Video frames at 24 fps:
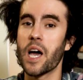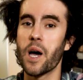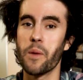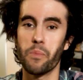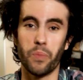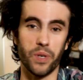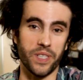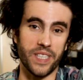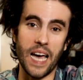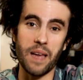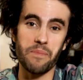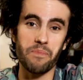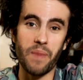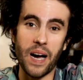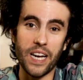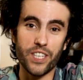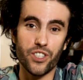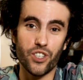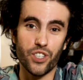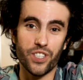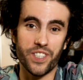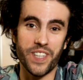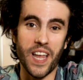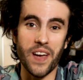but that might
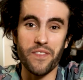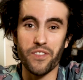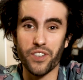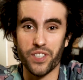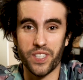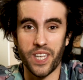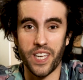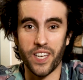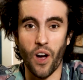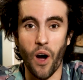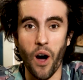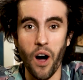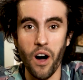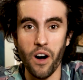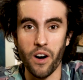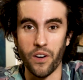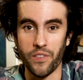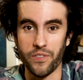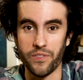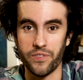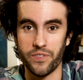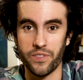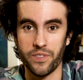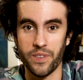just never take off.